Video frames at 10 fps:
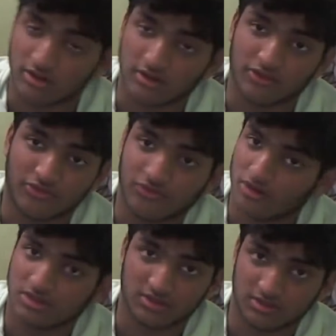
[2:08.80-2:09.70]

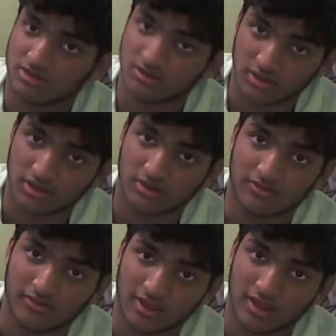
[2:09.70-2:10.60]
first
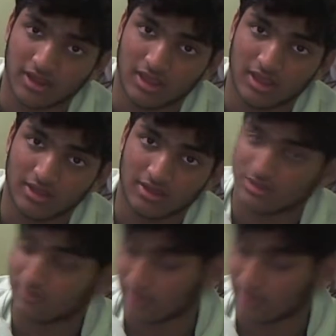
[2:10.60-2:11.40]
alternative, and that's what I